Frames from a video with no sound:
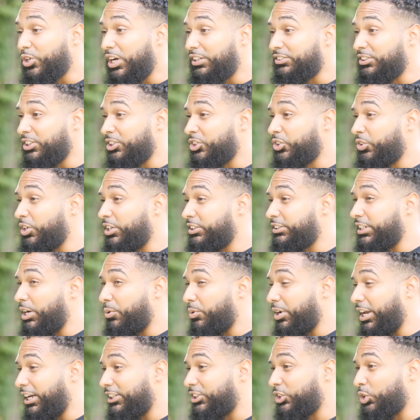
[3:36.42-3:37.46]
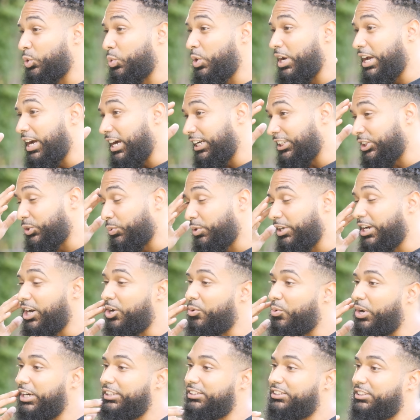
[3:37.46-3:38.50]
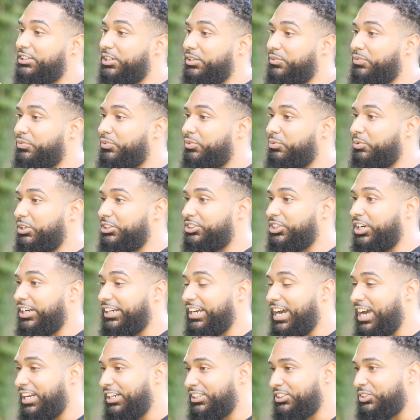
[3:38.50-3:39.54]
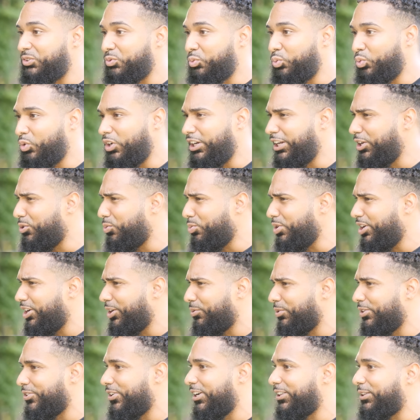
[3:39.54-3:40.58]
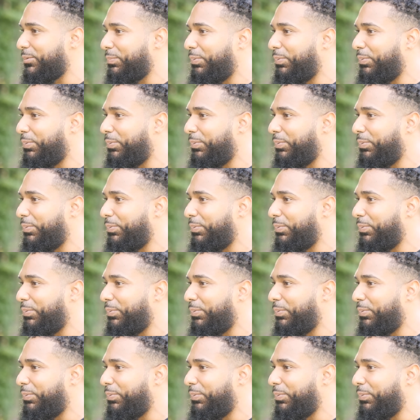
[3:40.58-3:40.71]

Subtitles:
had sunscreens that when I sweat out white stuff, which again is really weird when you're at the